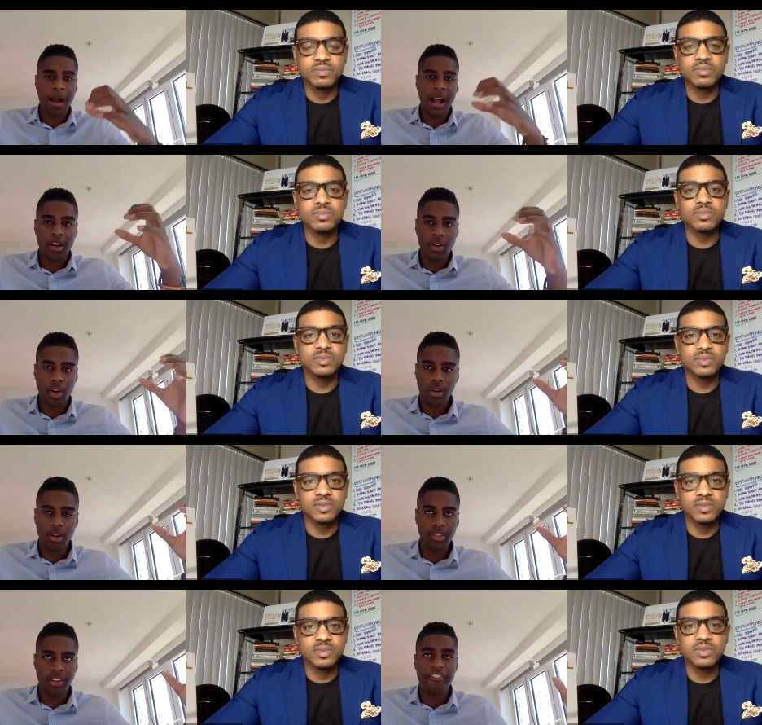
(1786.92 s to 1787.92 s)
Speaker 1: my
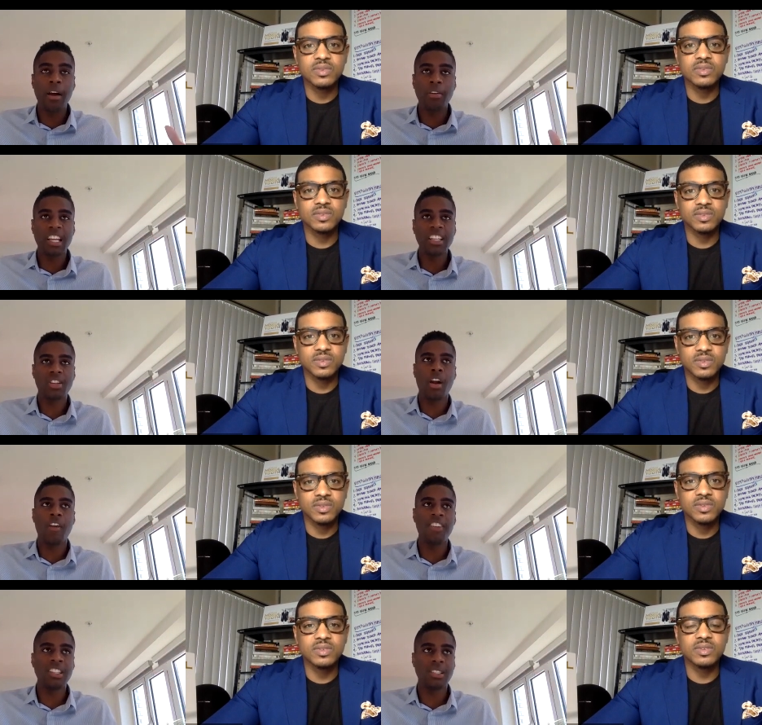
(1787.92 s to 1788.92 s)
the foundation, our
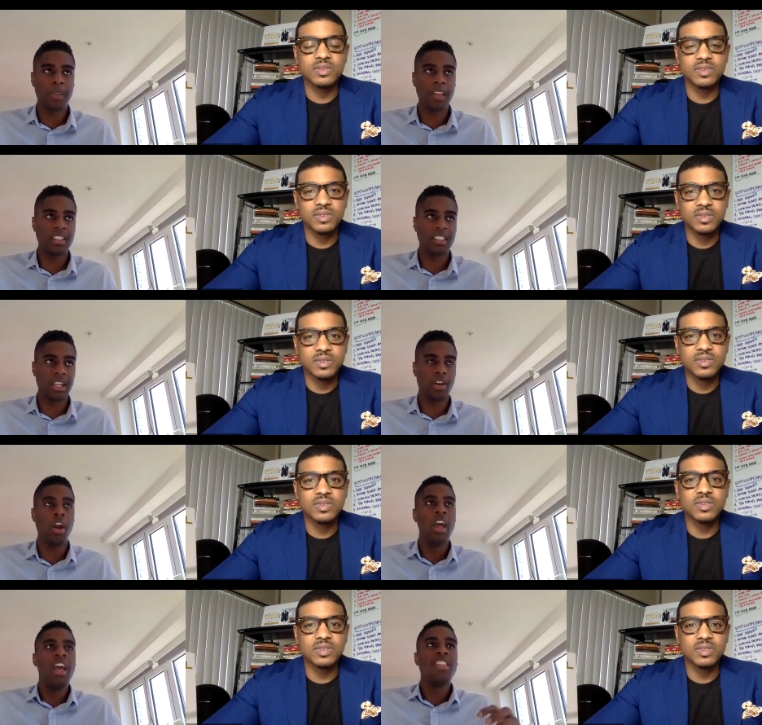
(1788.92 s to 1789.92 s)
event space center.
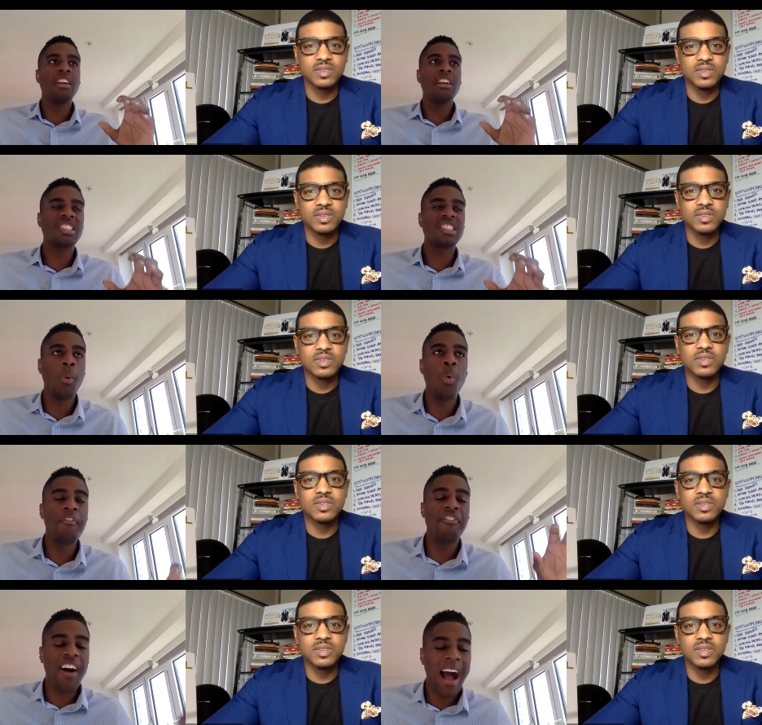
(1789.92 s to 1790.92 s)
There's
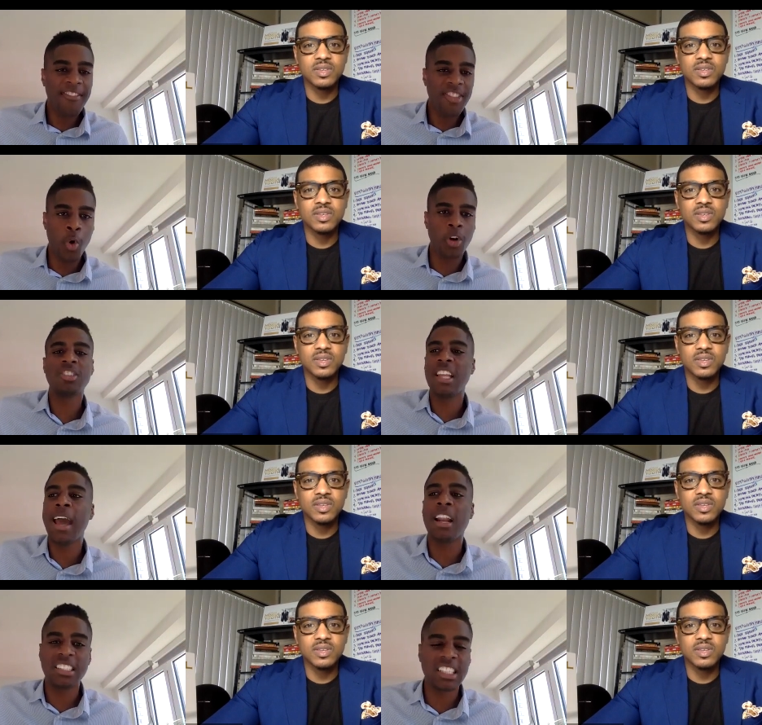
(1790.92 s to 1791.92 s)
someone five doors down.
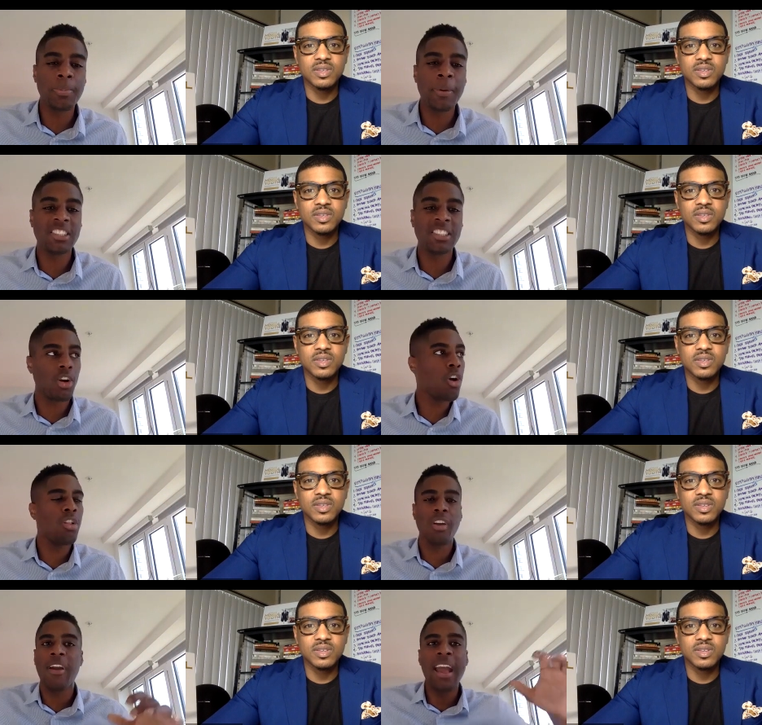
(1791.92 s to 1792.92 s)
I just messaged her
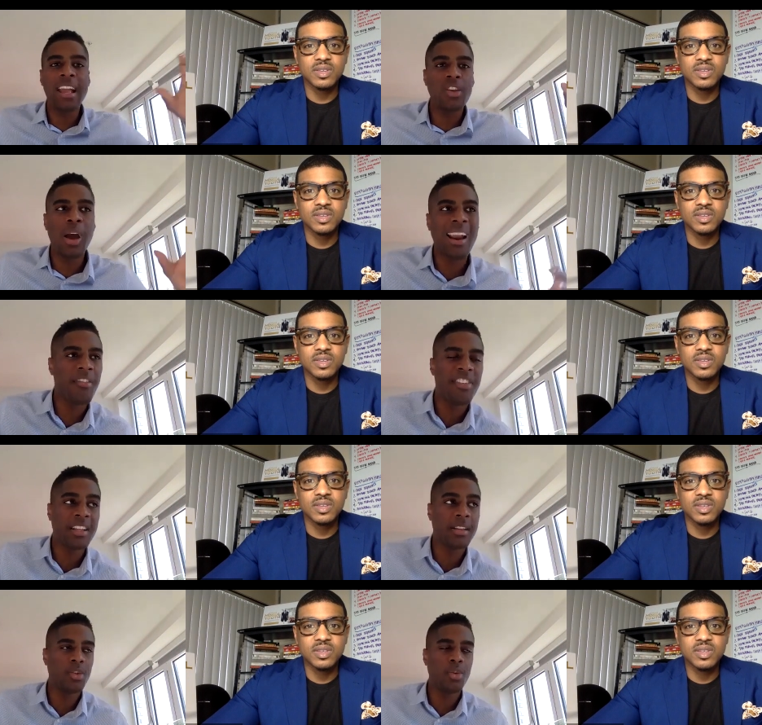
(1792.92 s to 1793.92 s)
earlier. Hey, you got a event?
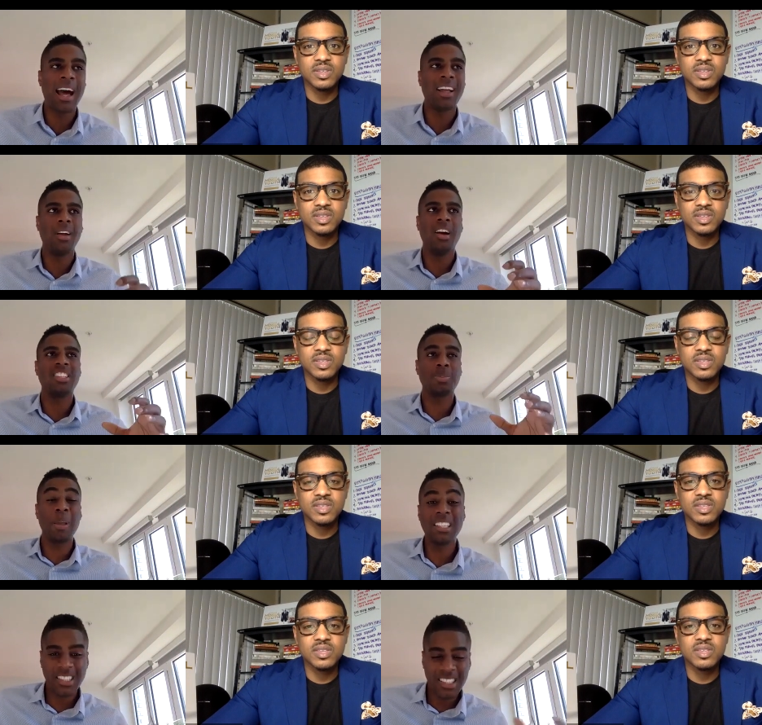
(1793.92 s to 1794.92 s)
You got a uh,
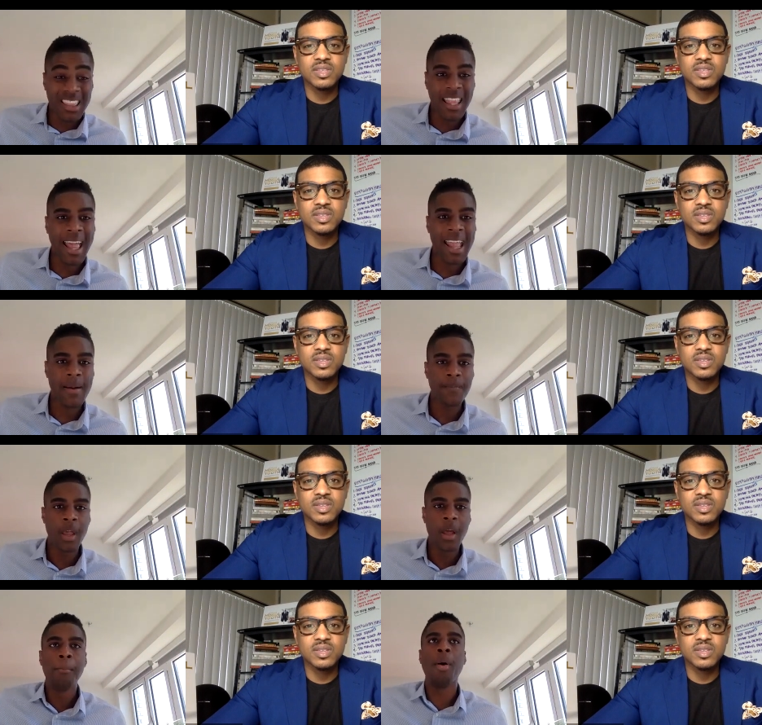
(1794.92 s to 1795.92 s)
space Sunday?
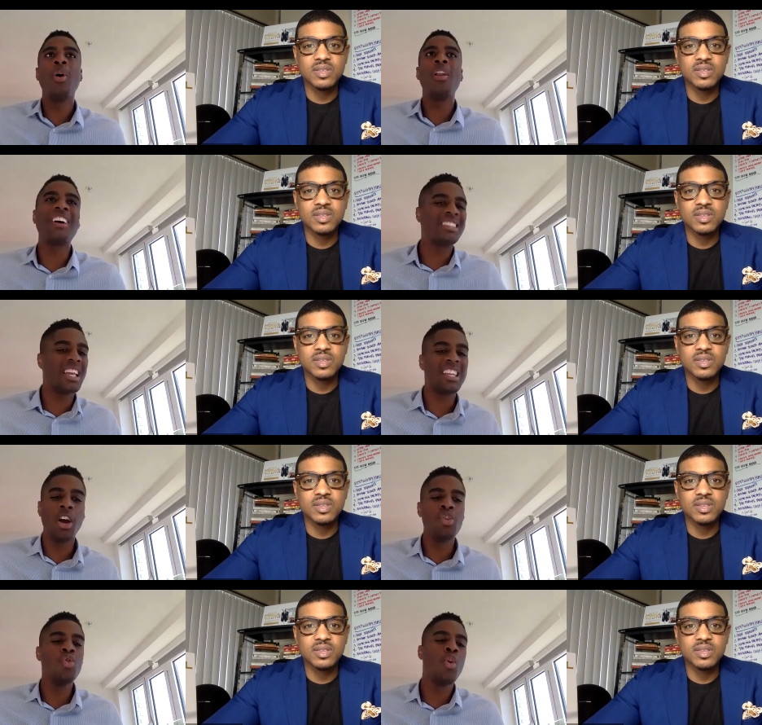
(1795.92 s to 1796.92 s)
But what if I say, yo,
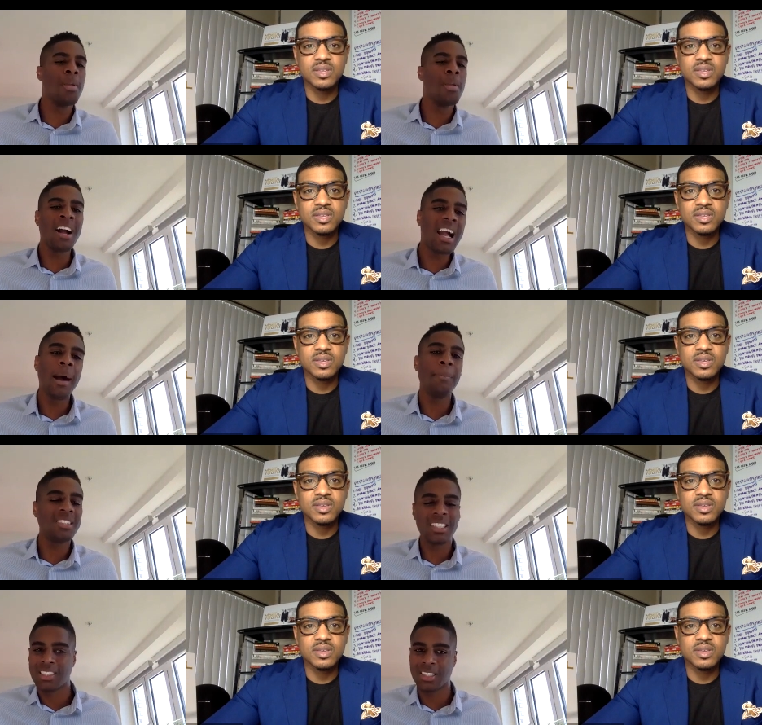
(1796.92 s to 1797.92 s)
you're gonna be my
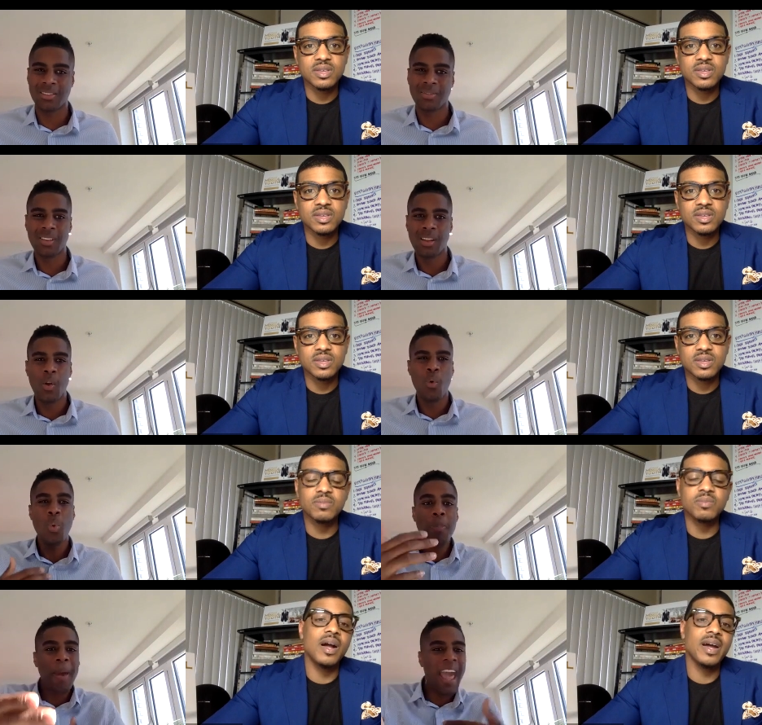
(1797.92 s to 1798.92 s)
competition? We
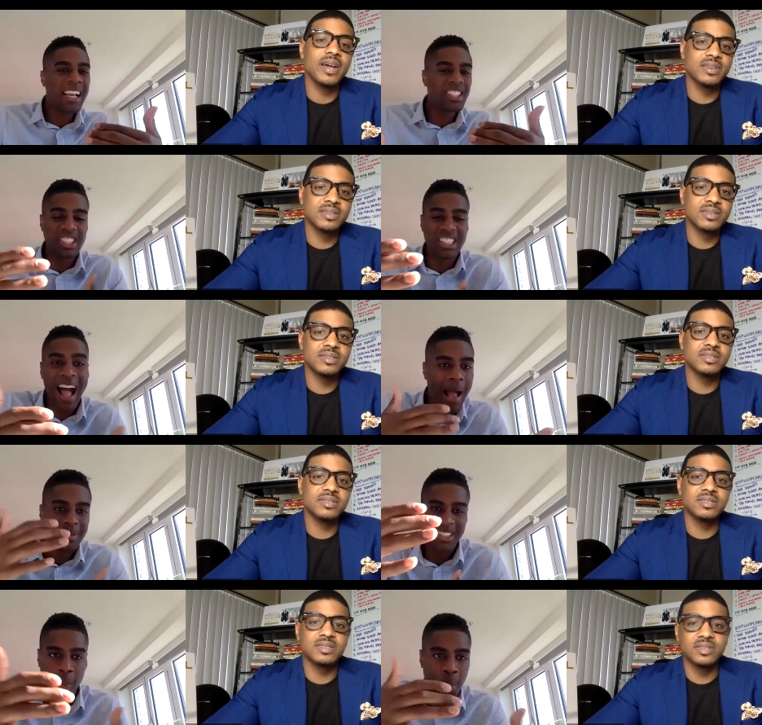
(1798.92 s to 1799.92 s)
right. pass jobs
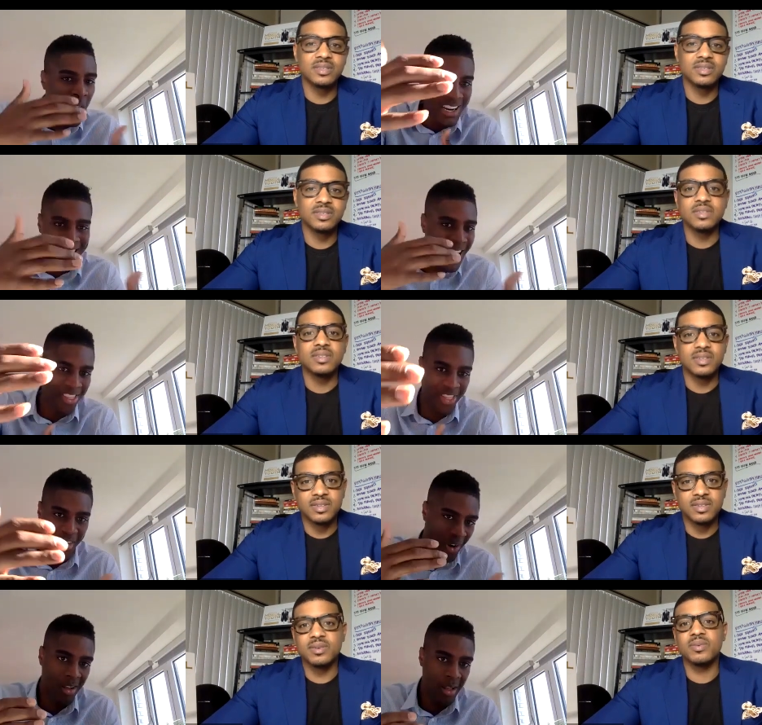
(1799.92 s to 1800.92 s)
to one another.
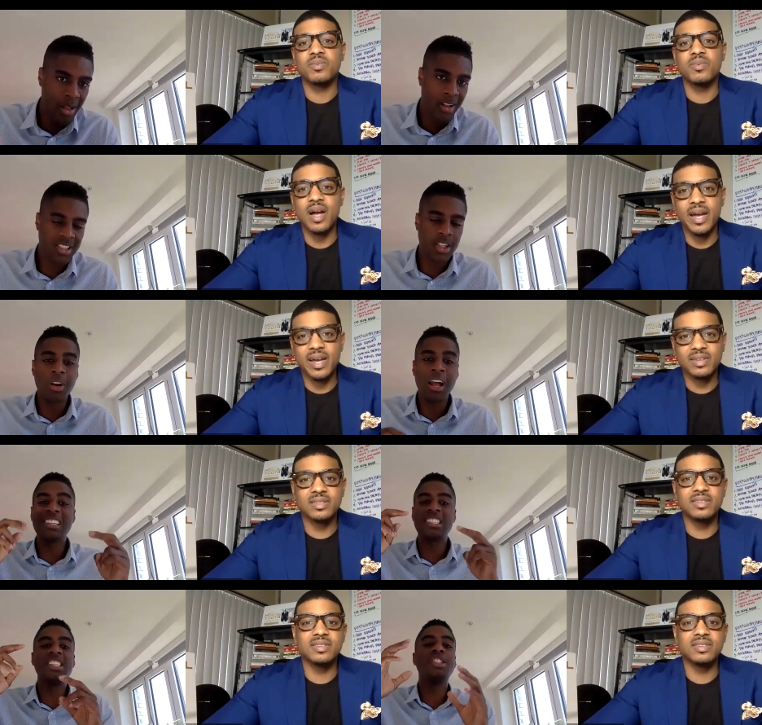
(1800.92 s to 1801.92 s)
Right. So guys,
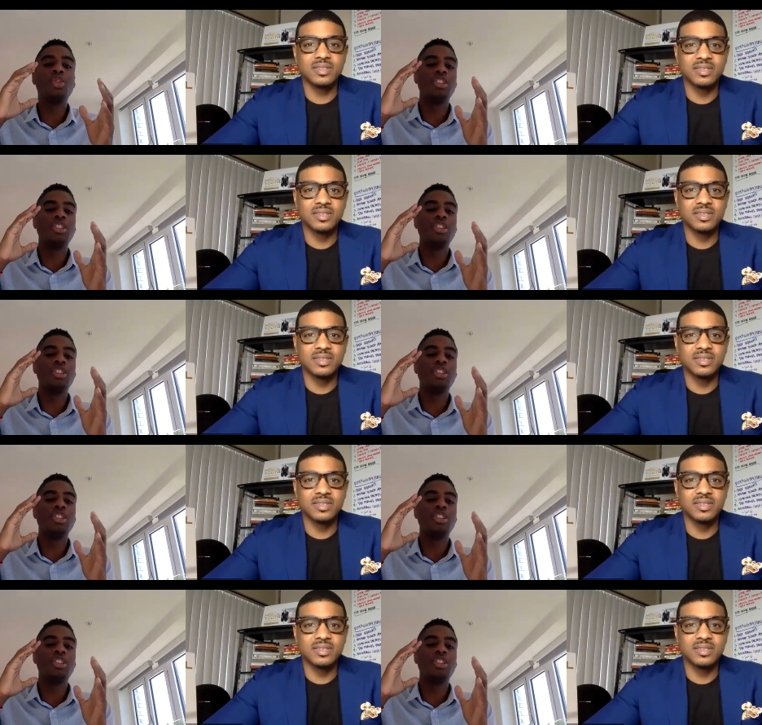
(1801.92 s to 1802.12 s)
I need you